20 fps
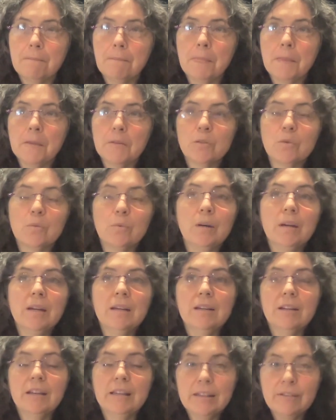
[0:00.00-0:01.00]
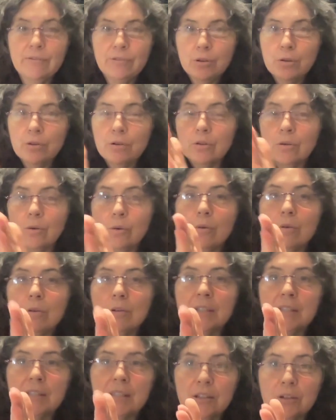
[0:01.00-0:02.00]
So if your goal
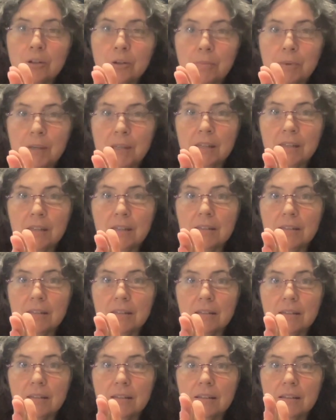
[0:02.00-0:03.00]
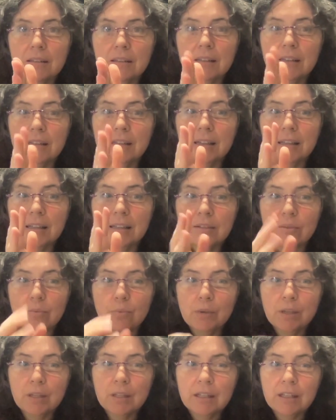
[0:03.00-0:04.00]
is inner peace, it's
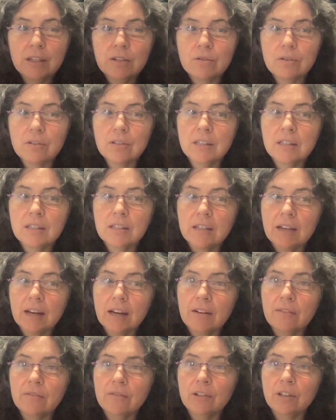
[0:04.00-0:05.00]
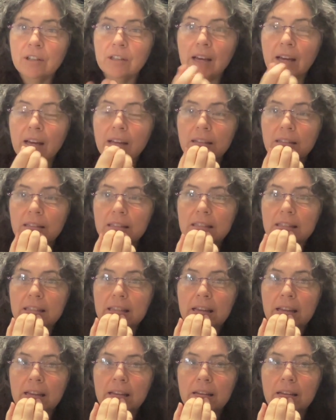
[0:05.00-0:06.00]
really interesting to kind of look at it and
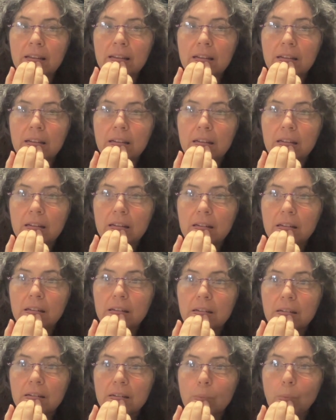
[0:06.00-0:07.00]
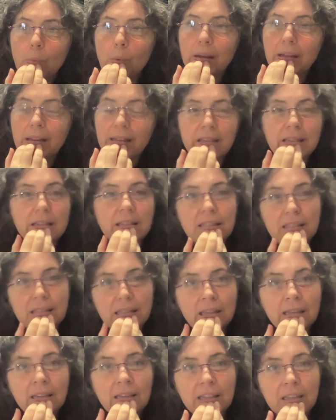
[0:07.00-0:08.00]
say, what is
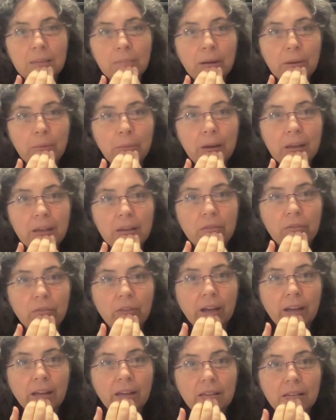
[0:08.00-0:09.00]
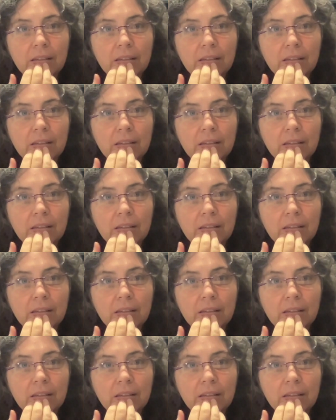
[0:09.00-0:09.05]
standing in my way of that?